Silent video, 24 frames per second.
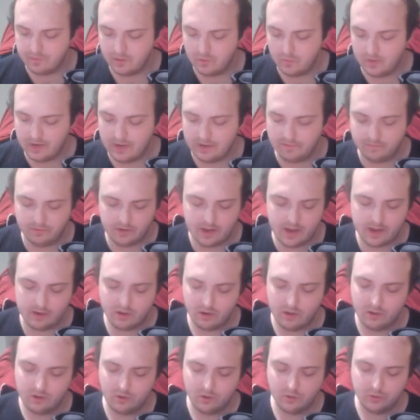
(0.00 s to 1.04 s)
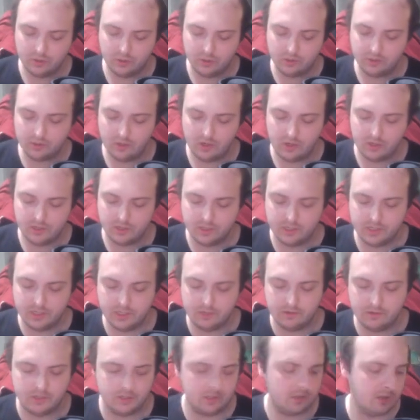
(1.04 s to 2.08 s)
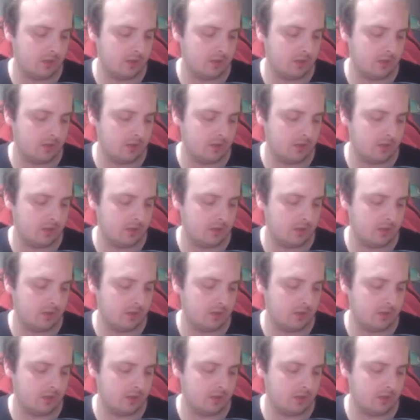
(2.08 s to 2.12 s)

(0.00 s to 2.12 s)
We have gotten all our ultras and all our secrets,